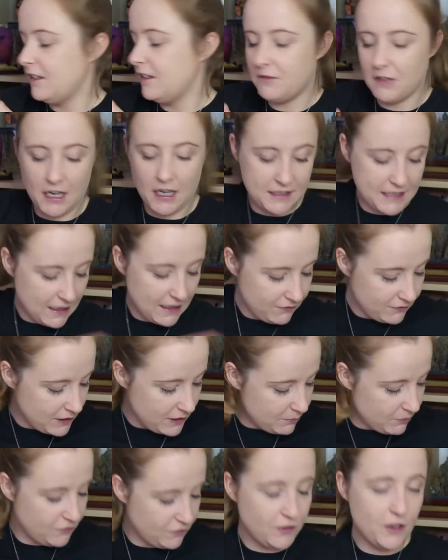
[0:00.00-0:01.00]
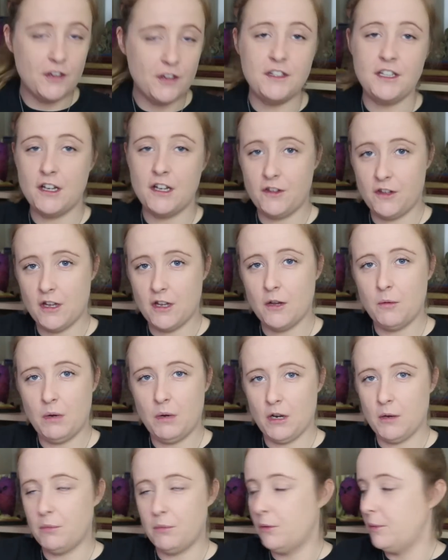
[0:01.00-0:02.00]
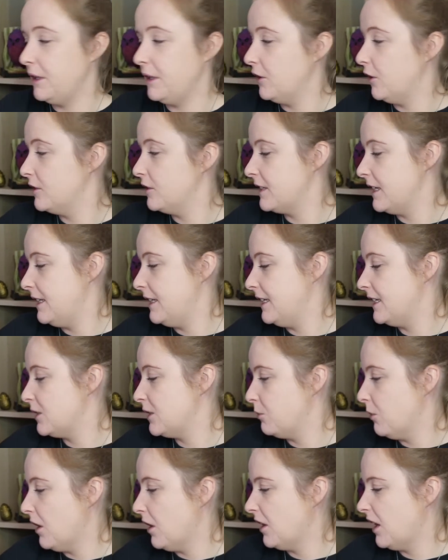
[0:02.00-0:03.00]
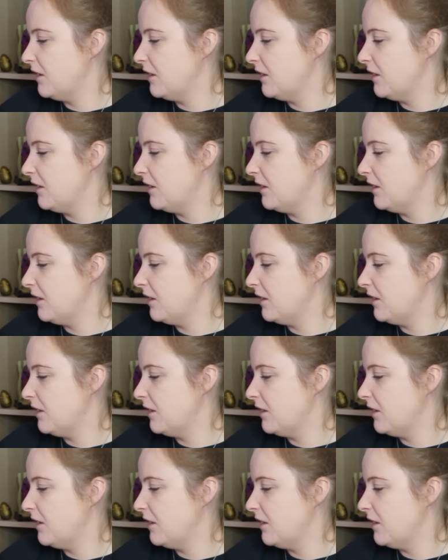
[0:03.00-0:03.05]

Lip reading: I definitely prefer the other wearable we got in this one.